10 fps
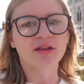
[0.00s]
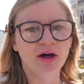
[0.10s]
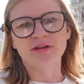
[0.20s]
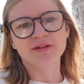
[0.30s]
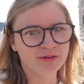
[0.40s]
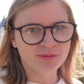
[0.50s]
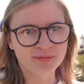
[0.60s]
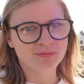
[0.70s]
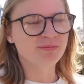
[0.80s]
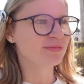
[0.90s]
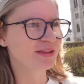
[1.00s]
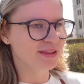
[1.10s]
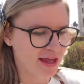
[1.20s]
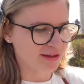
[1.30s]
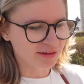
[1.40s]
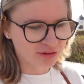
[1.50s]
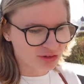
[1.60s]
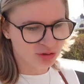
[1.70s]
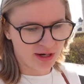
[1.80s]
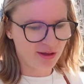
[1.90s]
on the like little
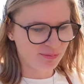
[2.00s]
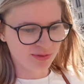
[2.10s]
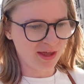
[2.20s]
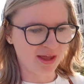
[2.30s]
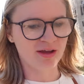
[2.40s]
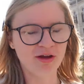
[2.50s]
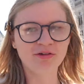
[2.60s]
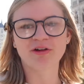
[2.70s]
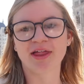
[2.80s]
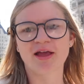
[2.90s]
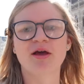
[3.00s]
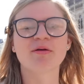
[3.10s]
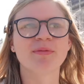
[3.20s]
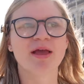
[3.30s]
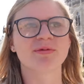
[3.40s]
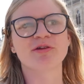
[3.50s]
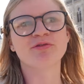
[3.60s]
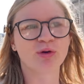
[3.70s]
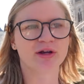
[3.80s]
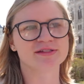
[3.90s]
tram thing for like maybe
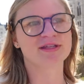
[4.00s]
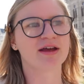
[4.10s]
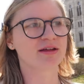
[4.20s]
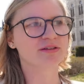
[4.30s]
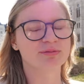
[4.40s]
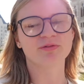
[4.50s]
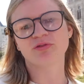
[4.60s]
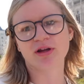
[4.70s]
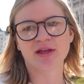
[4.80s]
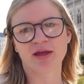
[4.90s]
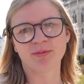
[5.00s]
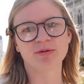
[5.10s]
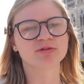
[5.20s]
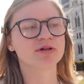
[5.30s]
40 seconds before he came up to